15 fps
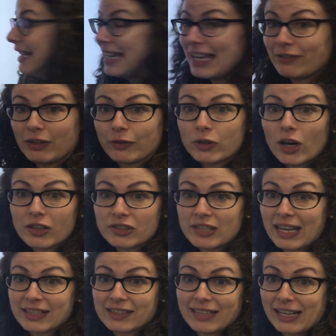If you've got
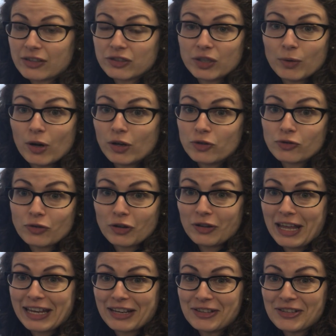Snakes and Ladders to 100 and
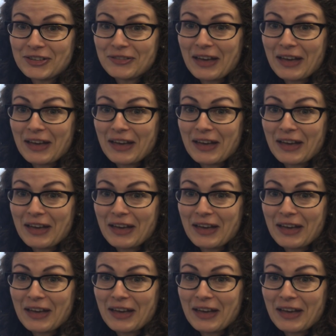they can do